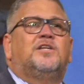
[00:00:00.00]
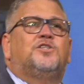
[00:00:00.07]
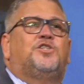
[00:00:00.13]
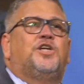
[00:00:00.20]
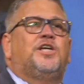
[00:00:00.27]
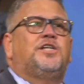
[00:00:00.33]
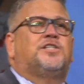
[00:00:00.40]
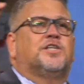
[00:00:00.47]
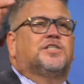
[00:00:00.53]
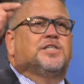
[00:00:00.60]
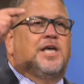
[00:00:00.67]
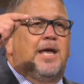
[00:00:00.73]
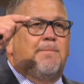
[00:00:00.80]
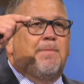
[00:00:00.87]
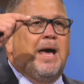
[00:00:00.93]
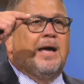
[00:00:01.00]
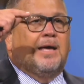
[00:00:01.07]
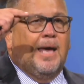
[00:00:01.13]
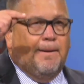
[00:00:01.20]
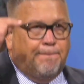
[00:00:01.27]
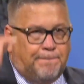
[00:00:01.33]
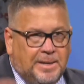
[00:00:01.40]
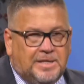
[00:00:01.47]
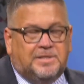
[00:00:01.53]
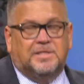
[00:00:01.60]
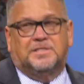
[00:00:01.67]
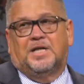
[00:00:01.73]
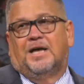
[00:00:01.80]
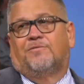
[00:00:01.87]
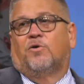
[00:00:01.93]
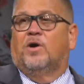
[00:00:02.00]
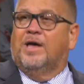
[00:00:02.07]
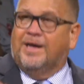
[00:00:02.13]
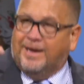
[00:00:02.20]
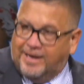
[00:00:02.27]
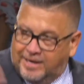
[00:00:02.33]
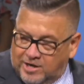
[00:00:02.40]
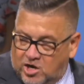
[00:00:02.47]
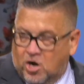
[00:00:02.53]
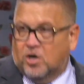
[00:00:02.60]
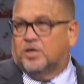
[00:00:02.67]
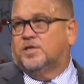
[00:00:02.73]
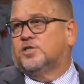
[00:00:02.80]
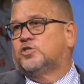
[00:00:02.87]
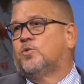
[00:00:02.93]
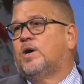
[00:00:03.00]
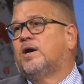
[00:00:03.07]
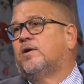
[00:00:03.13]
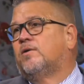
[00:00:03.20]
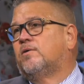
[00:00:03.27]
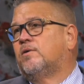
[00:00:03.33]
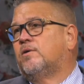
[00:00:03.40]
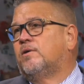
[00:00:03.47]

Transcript: Jesus came back and beat the devil in a garden as well.